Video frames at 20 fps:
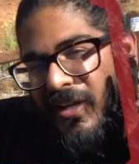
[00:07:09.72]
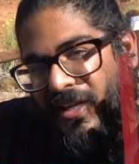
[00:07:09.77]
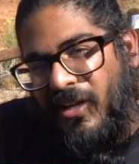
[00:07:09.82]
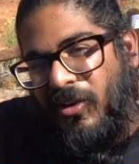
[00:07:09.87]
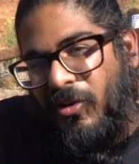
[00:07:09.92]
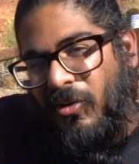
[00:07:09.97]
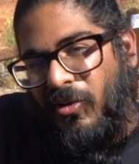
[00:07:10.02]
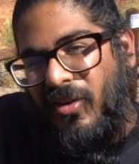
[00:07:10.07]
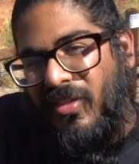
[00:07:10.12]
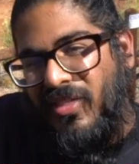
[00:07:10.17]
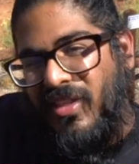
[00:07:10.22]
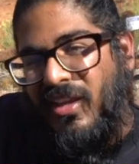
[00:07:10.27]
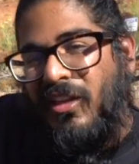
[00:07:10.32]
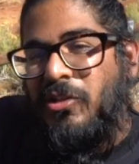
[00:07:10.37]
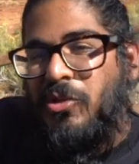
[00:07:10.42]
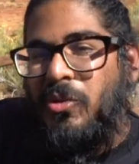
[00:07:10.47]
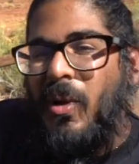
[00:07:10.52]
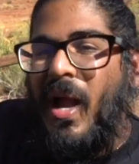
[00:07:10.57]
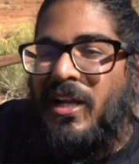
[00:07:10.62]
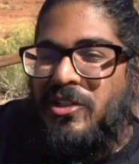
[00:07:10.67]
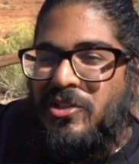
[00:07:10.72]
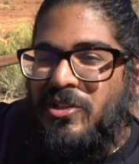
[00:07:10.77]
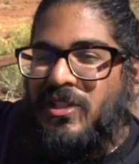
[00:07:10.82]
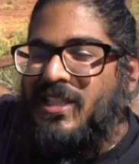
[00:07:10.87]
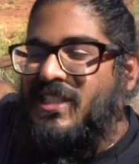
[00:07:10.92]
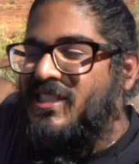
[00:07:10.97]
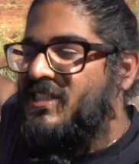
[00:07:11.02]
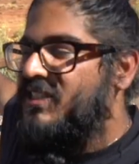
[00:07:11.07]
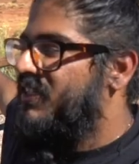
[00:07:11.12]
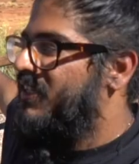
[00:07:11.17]
here, the attraction
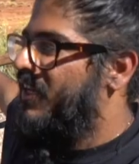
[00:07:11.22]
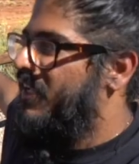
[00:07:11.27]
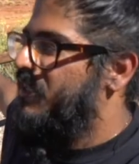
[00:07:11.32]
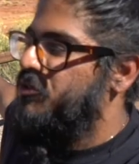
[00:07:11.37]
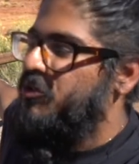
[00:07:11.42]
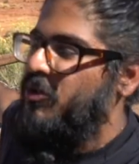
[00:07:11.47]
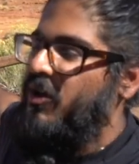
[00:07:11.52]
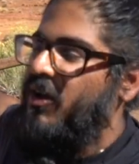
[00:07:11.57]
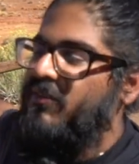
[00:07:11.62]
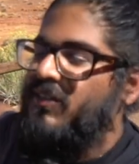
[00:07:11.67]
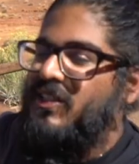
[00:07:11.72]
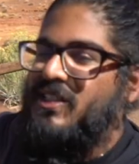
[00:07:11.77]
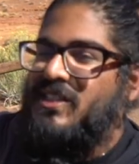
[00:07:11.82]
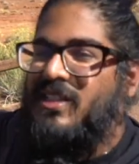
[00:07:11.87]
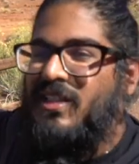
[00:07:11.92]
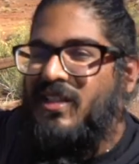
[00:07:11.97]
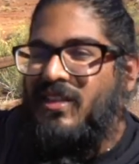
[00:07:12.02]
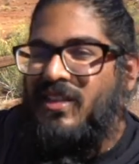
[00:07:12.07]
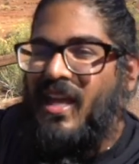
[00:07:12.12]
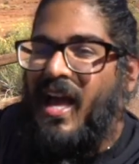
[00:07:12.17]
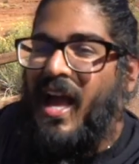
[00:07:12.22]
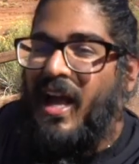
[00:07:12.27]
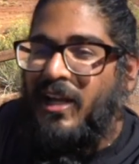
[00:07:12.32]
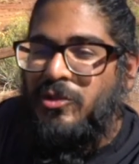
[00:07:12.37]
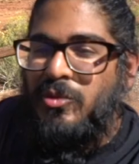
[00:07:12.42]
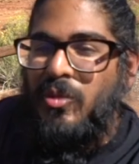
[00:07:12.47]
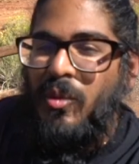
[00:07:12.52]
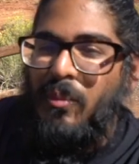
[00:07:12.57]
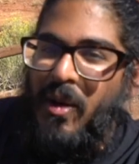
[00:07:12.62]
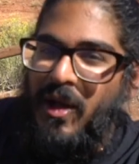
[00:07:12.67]
is the nature, obviously, the
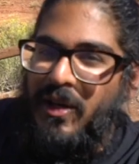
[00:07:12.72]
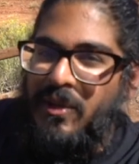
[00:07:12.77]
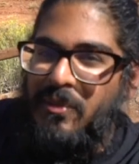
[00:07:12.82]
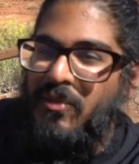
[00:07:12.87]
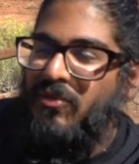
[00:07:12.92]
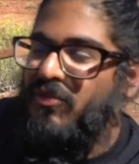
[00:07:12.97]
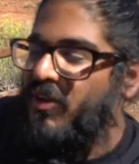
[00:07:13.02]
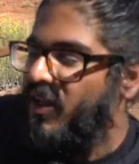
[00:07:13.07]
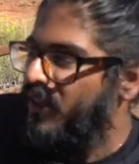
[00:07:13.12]
actual Monument